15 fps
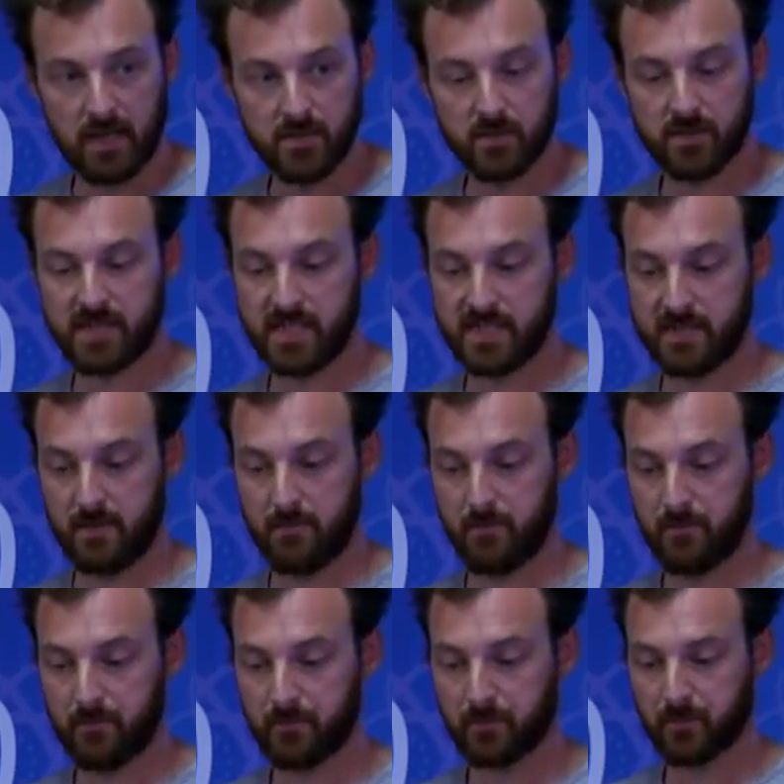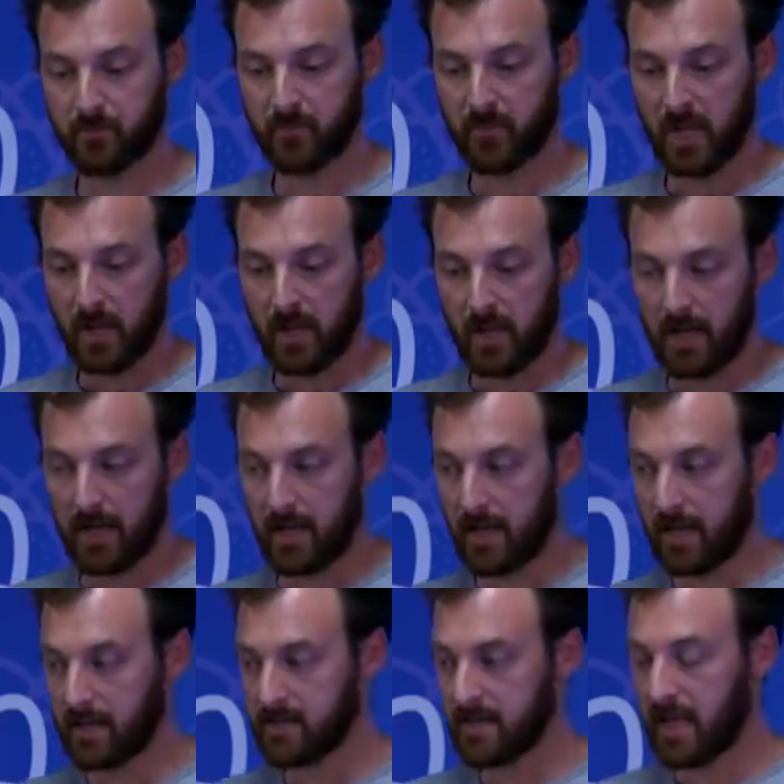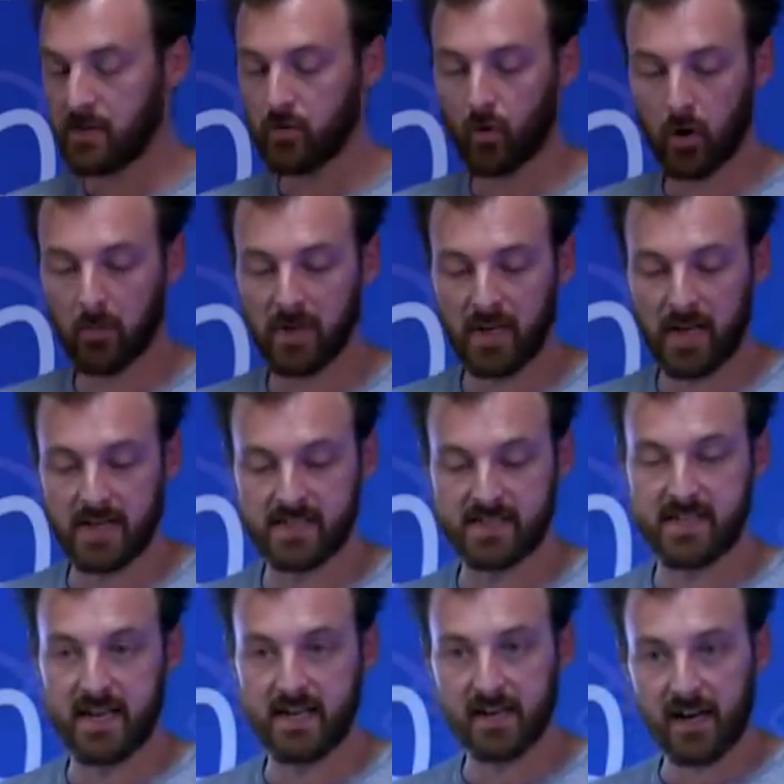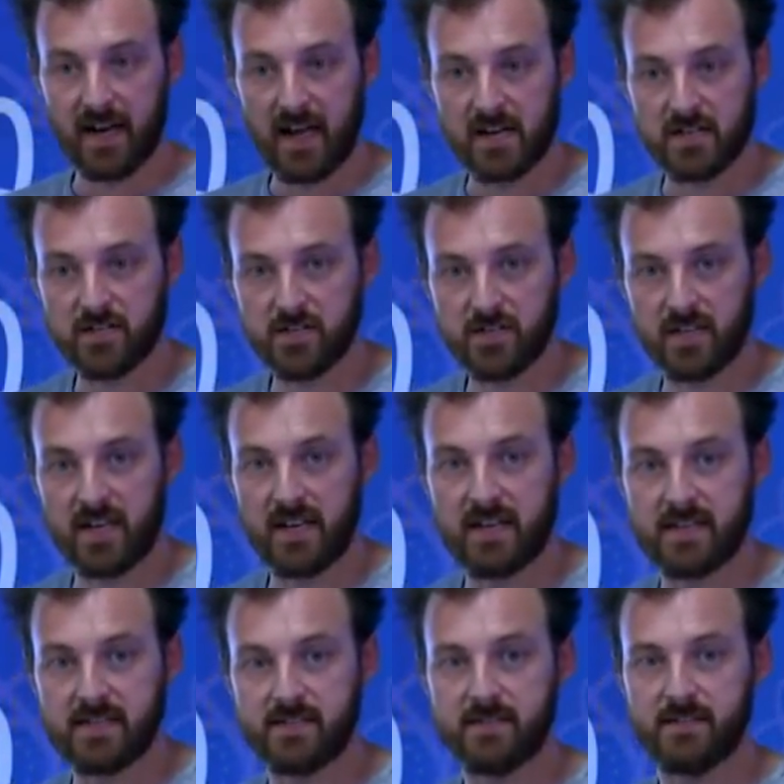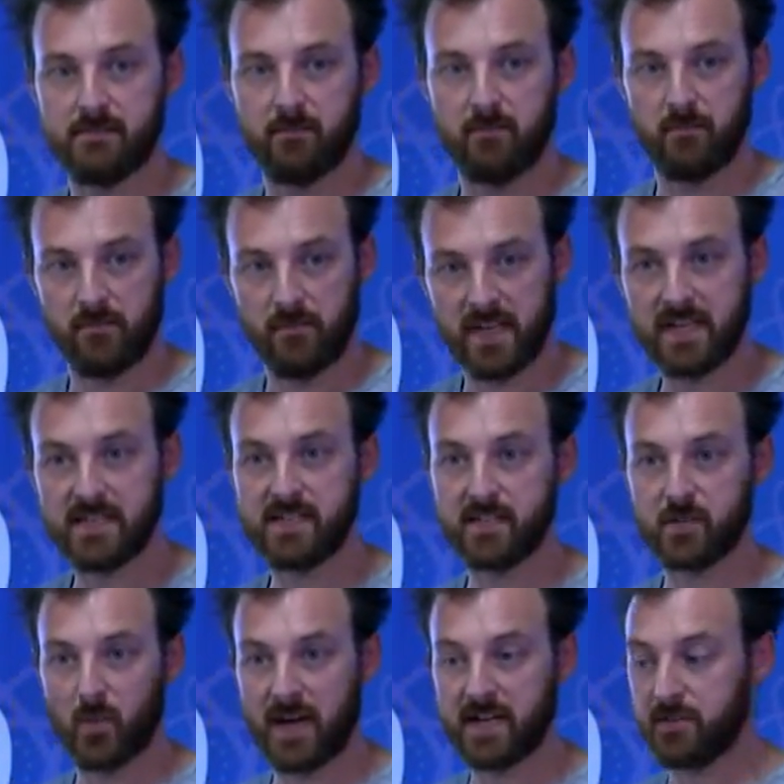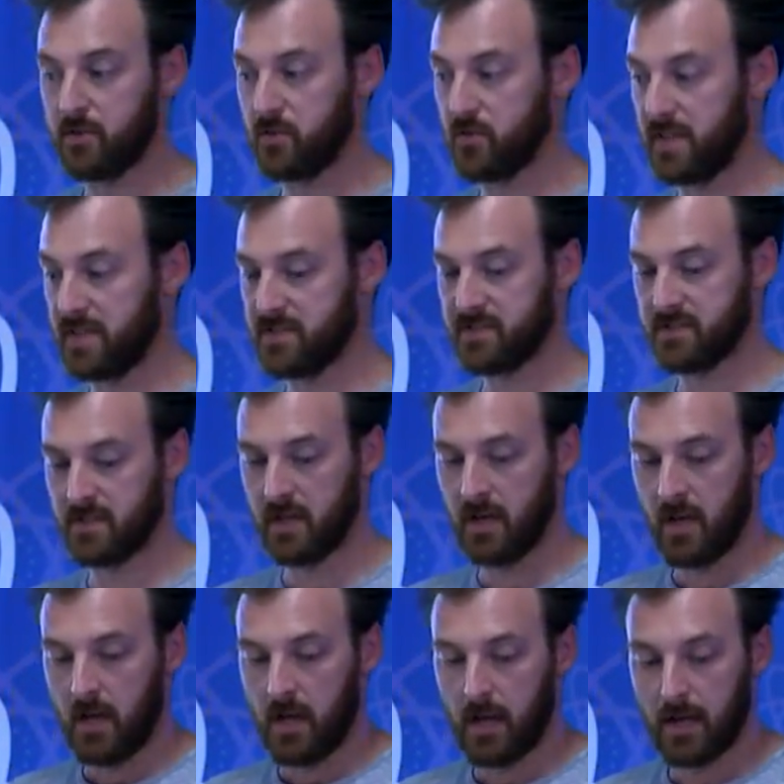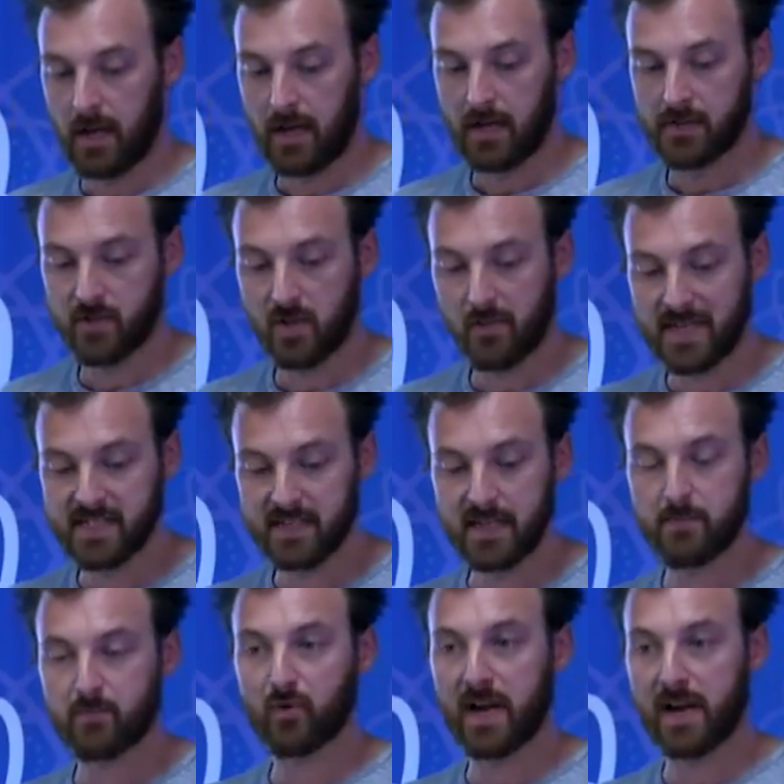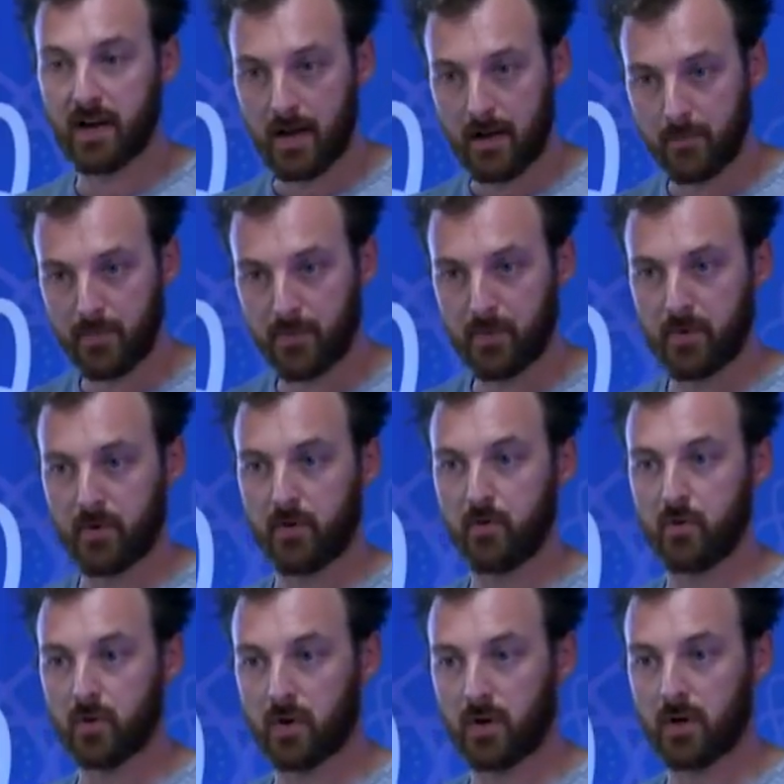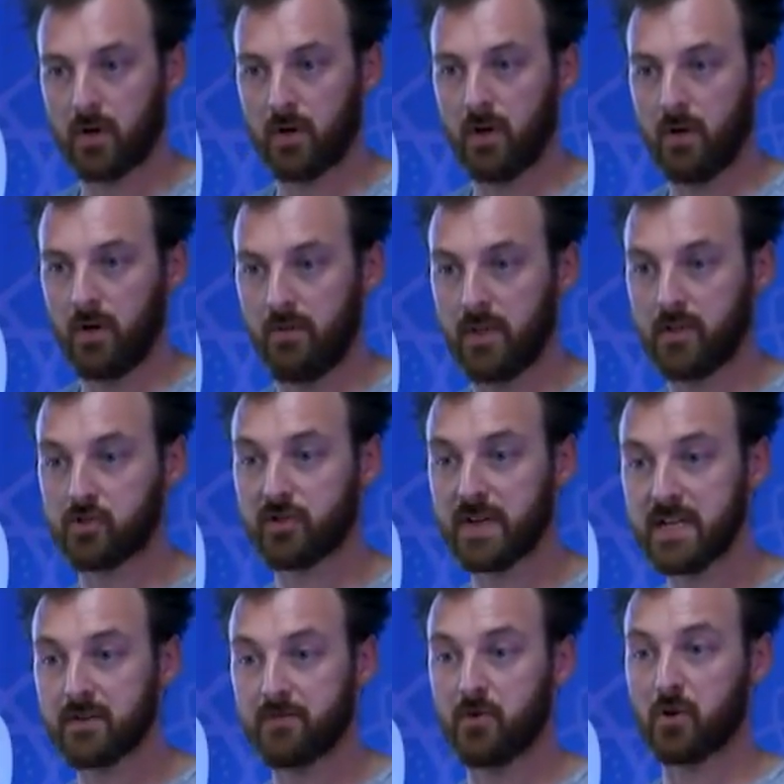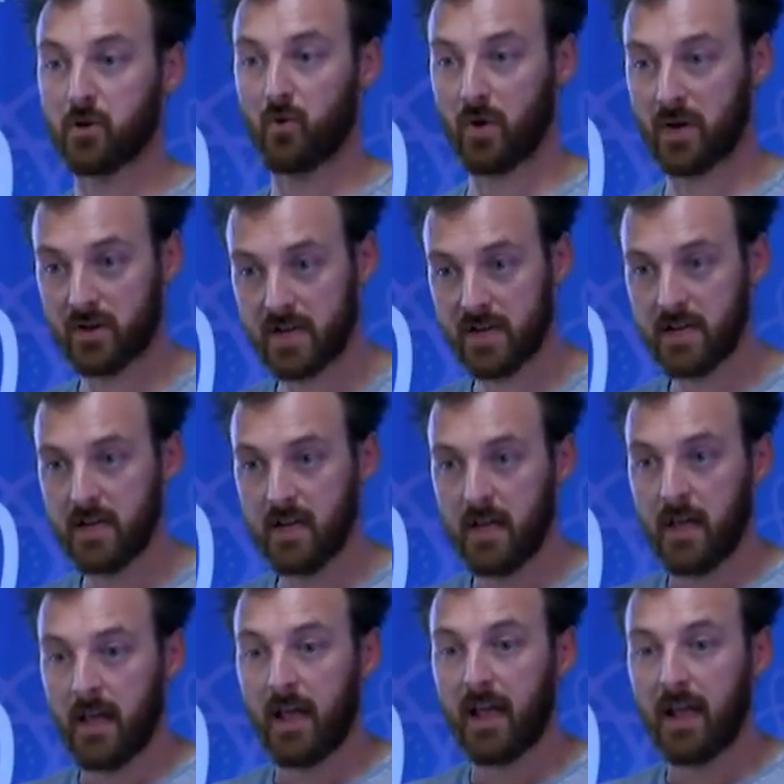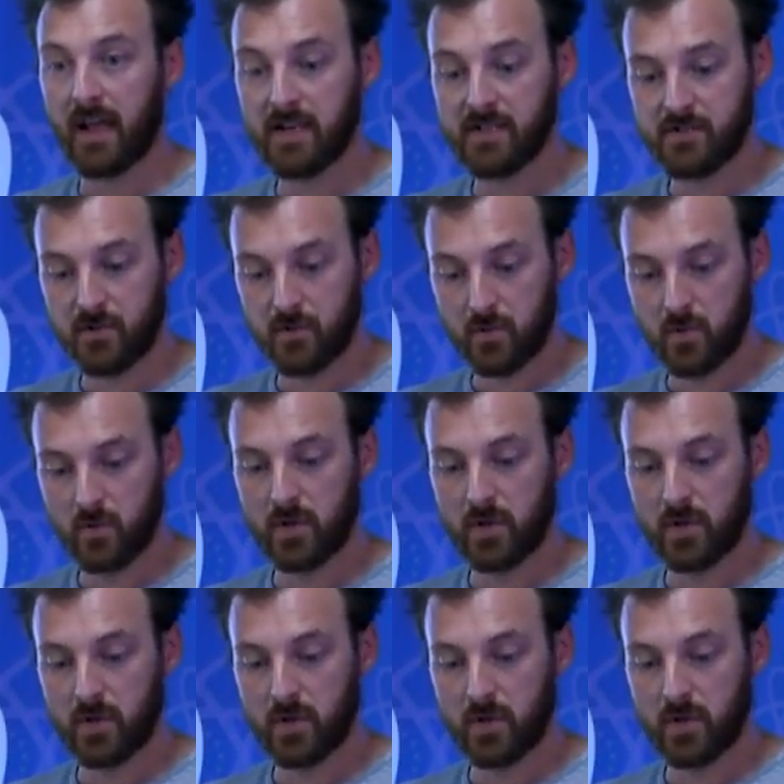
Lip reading: system. And a normalized data cache is the easiest way to do this. So you basically break up the tree of your query into